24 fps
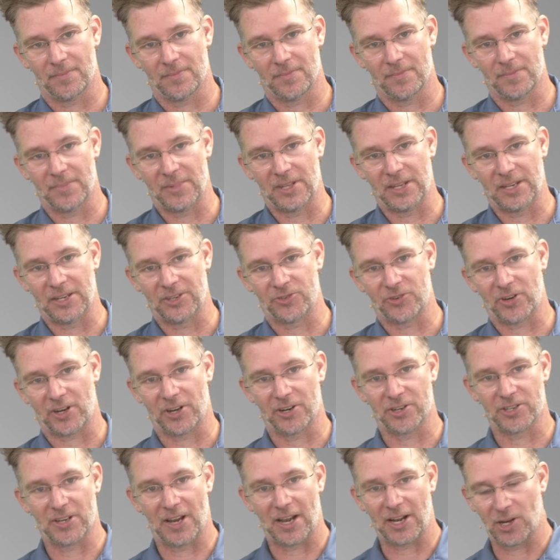the trigger
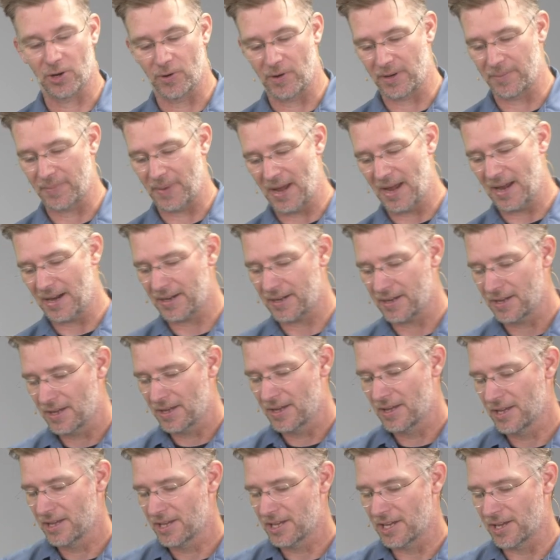is not going back.
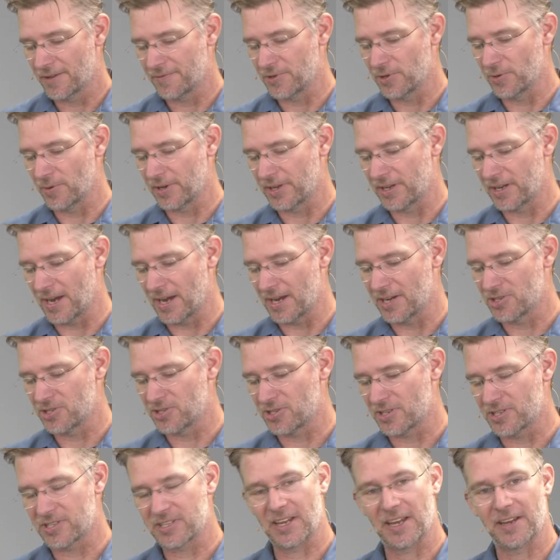If you engage
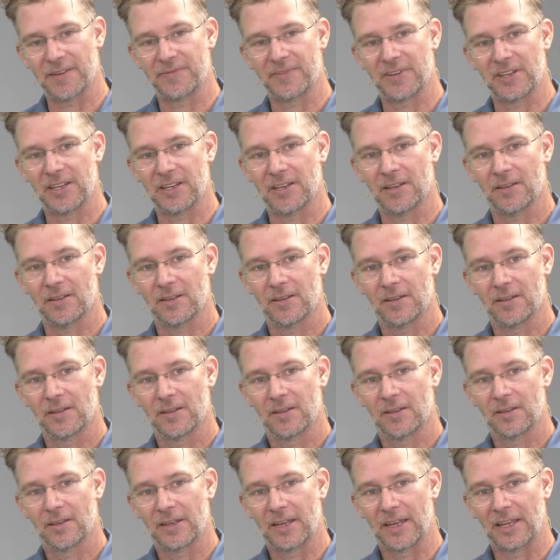the safety
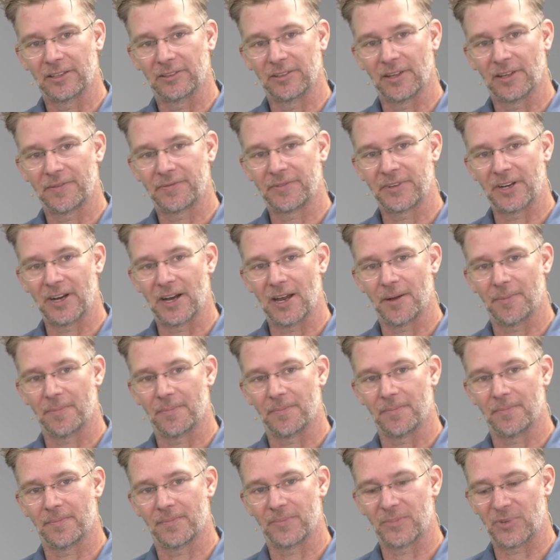and lift it up,
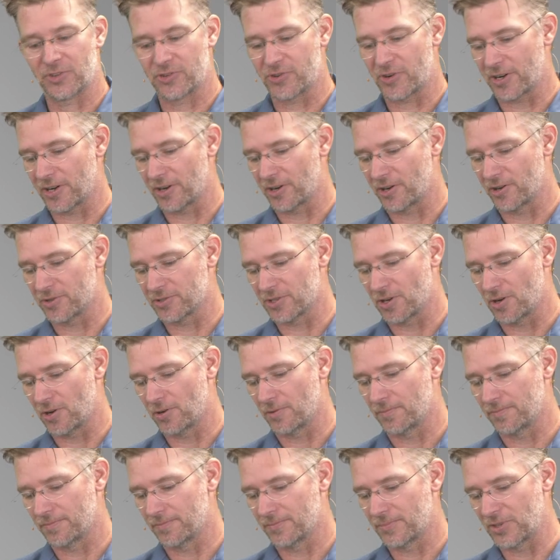the trigger goes all
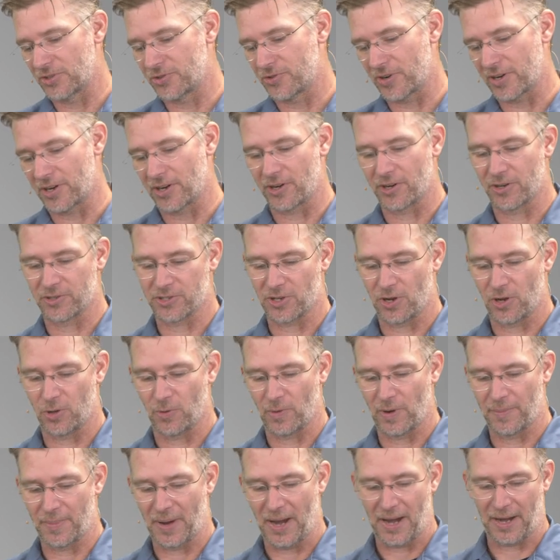the way
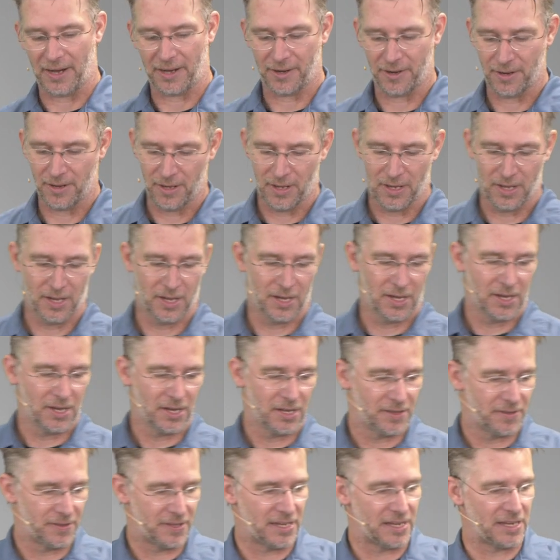back.
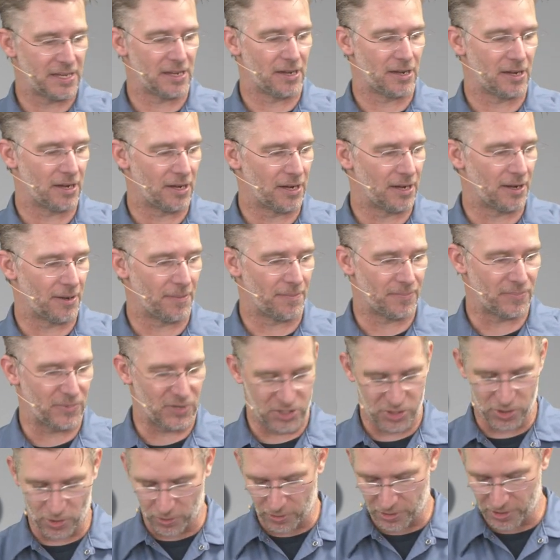The shoulder